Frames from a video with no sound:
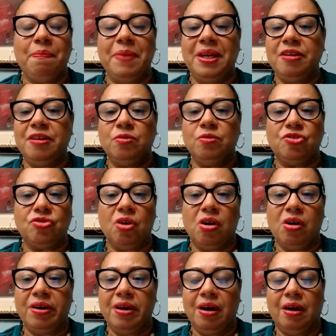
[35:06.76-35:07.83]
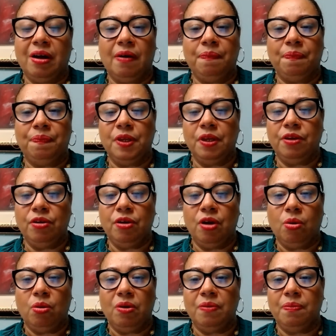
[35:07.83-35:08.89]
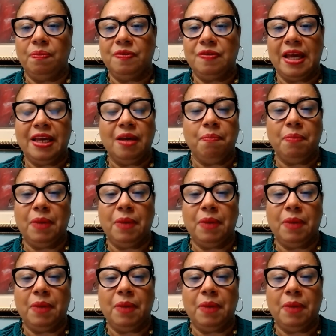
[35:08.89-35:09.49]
minute you start, taking